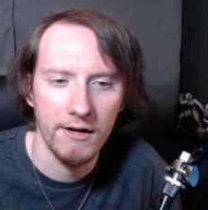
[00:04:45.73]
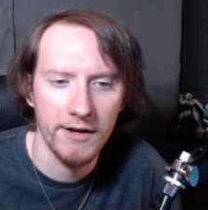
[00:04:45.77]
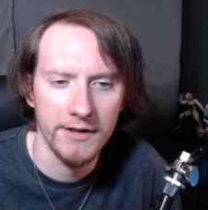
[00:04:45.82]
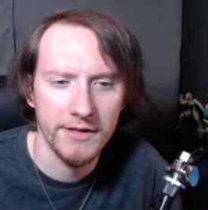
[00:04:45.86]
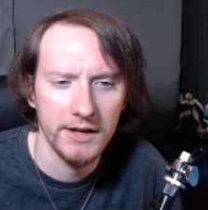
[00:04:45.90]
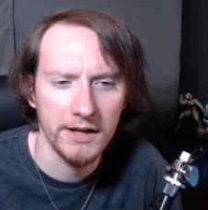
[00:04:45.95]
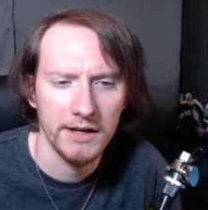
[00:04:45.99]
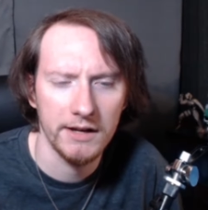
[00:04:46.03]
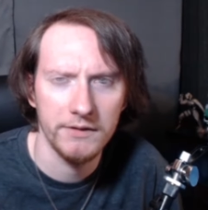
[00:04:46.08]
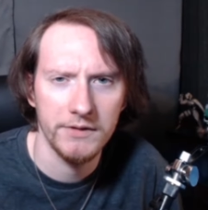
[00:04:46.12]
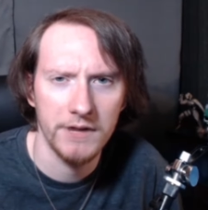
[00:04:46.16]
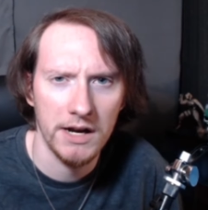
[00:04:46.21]
I
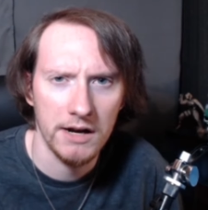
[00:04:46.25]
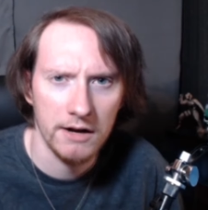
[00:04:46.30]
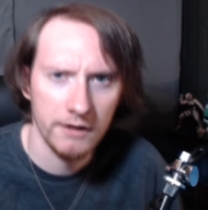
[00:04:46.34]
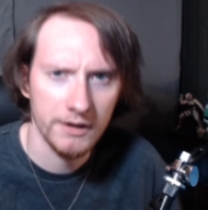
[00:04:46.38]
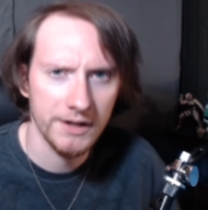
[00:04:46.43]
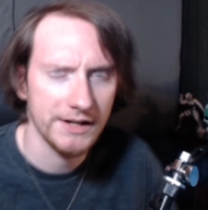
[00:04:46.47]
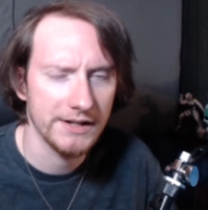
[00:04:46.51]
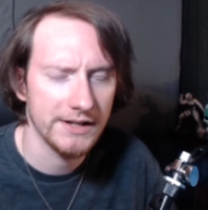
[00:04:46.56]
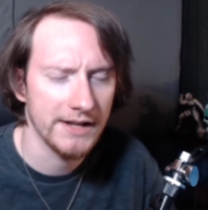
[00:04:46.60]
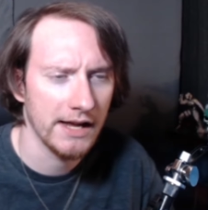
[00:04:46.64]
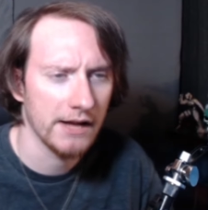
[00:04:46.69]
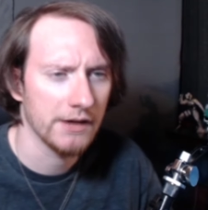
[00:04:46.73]
think I've narrowed
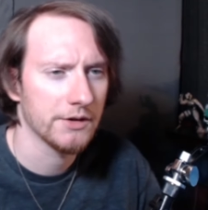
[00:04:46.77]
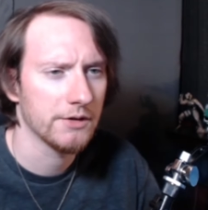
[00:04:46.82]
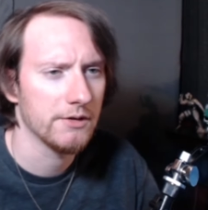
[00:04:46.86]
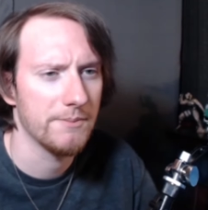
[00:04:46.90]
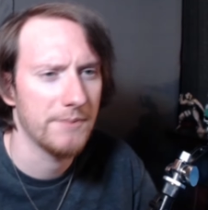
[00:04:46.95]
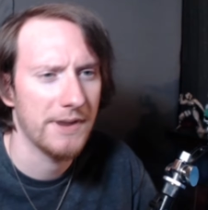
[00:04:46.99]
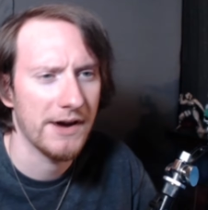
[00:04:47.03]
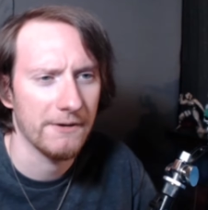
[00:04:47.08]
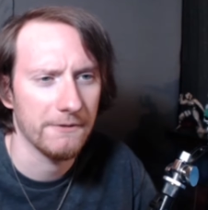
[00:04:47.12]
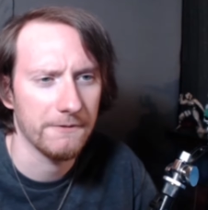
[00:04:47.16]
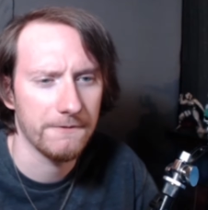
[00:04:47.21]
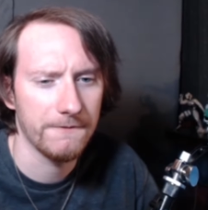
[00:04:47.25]
it down to
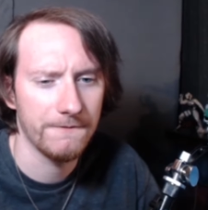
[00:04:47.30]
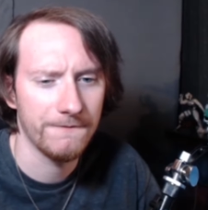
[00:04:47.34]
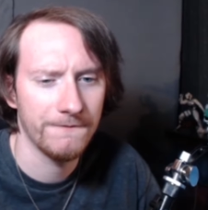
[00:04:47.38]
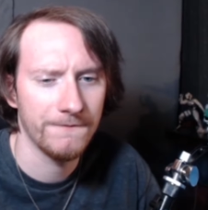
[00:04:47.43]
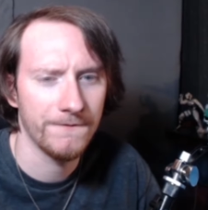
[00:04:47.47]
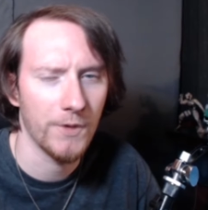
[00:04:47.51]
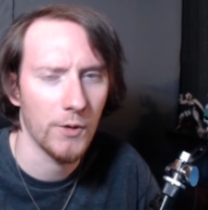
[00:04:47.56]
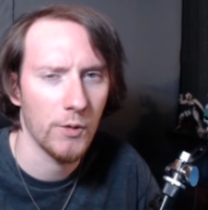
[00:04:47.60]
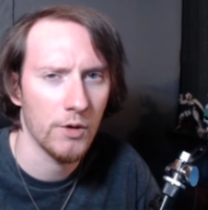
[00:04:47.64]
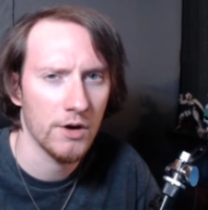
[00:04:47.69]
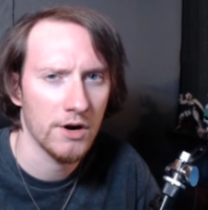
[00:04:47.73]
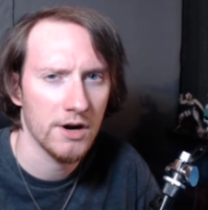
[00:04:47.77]
about
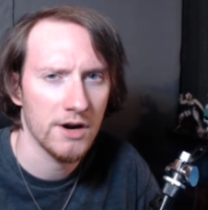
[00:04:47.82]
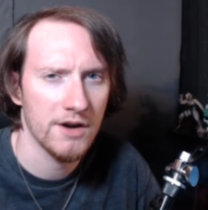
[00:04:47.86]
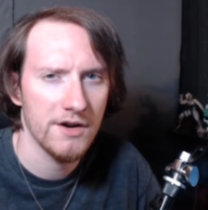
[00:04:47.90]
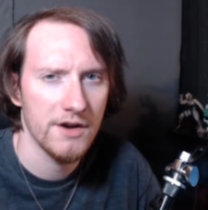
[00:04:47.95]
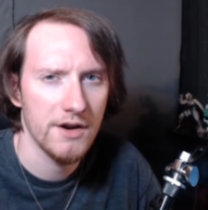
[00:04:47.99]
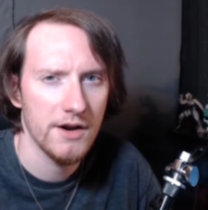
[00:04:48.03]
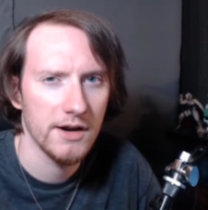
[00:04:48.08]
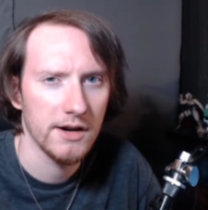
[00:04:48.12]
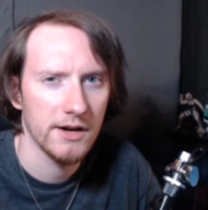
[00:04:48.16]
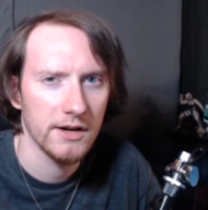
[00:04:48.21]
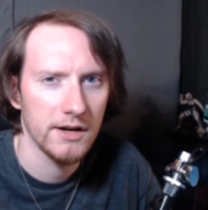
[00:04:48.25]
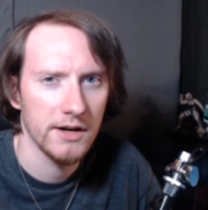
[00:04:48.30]
four
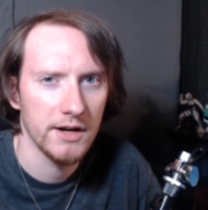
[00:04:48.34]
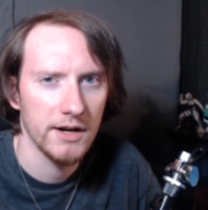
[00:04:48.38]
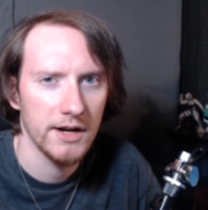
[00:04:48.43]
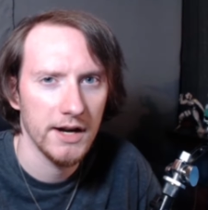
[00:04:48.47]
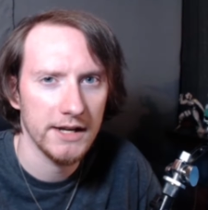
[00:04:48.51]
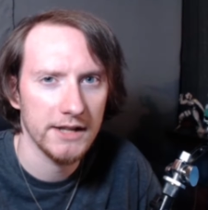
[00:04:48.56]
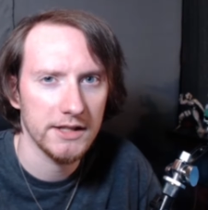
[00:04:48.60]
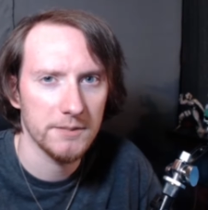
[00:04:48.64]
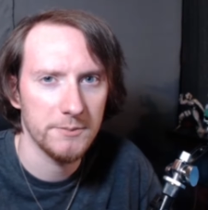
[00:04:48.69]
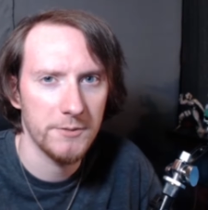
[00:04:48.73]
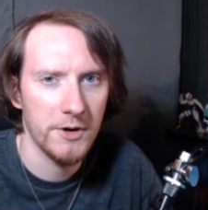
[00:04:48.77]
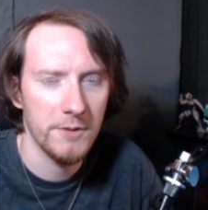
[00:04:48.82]

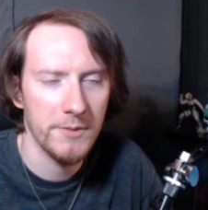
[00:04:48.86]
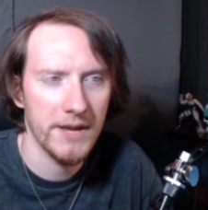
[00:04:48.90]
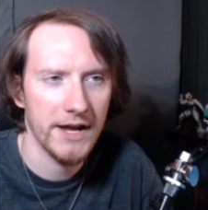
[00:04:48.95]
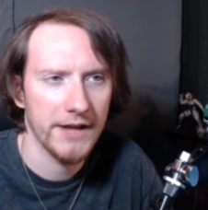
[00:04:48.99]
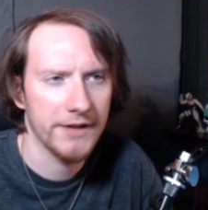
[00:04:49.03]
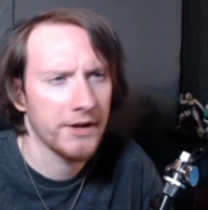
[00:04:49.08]
at the moment.